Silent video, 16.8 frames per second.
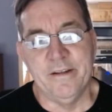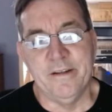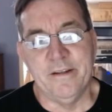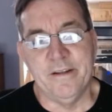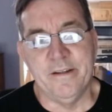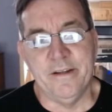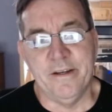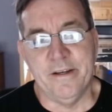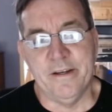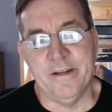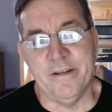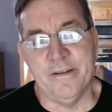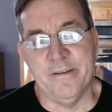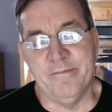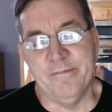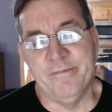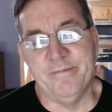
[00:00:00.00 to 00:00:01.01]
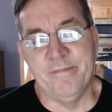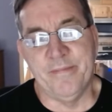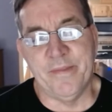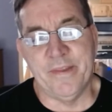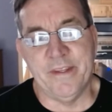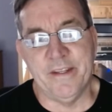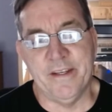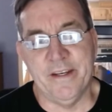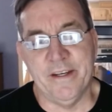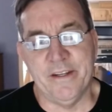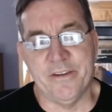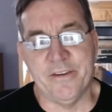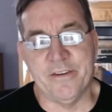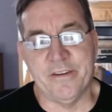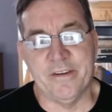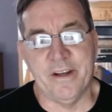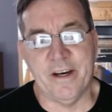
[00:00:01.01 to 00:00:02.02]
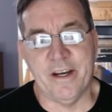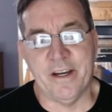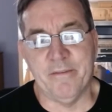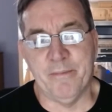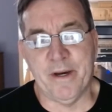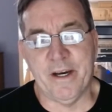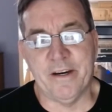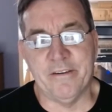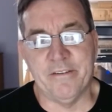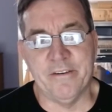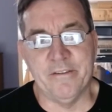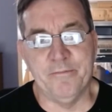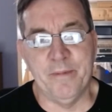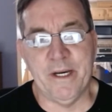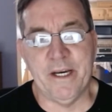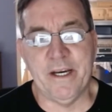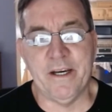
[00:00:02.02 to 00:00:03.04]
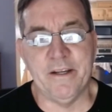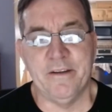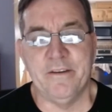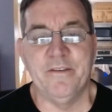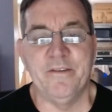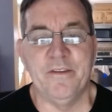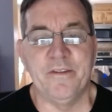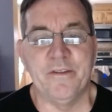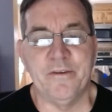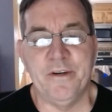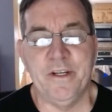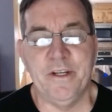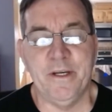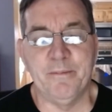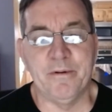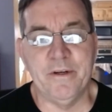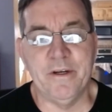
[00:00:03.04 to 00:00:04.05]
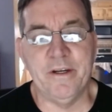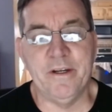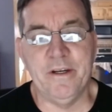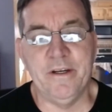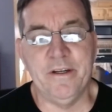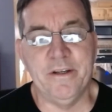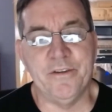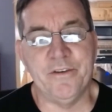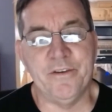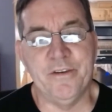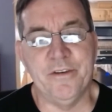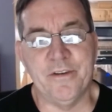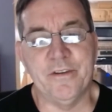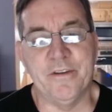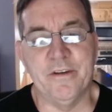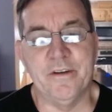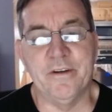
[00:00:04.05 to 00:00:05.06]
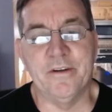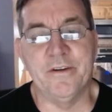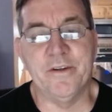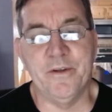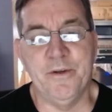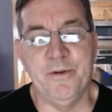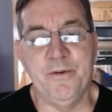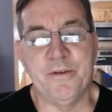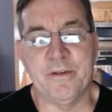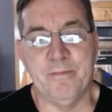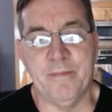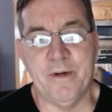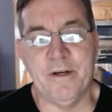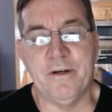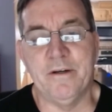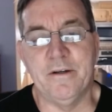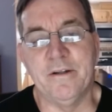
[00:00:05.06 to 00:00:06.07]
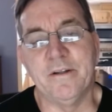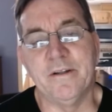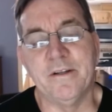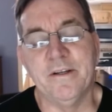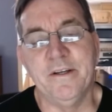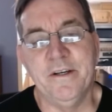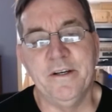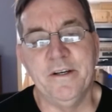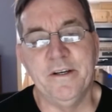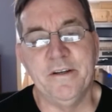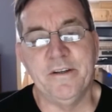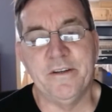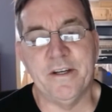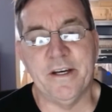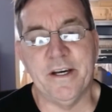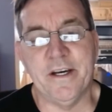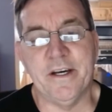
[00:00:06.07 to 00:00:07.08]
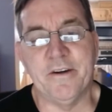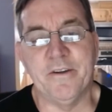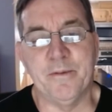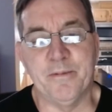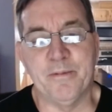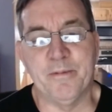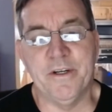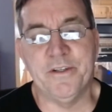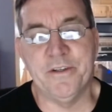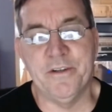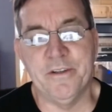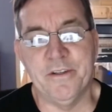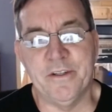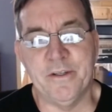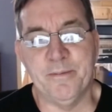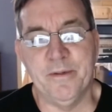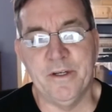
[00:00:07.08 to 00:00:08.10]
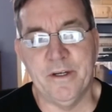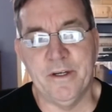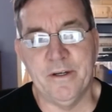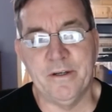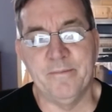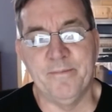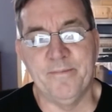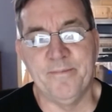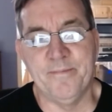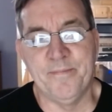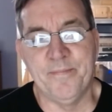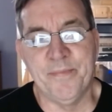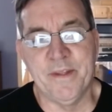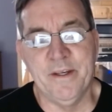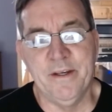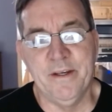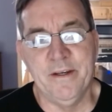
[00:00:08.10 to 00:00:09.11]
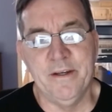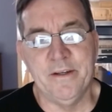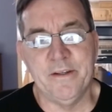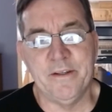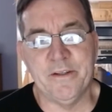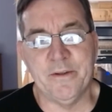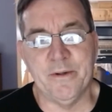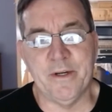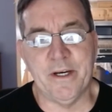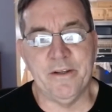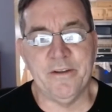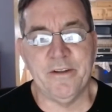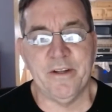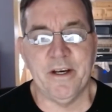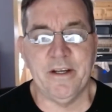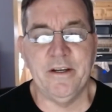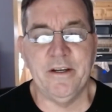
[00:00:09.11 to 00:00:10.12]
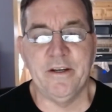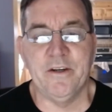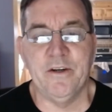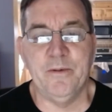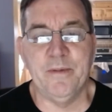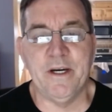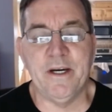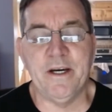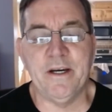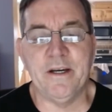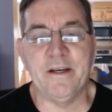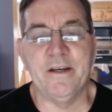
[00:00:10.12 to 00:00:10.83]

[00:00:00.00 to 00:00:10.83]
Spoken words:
And it's not a matter of bad 3D printing, it's just they're too small to handle the pressure that's put on them. So I decided to go back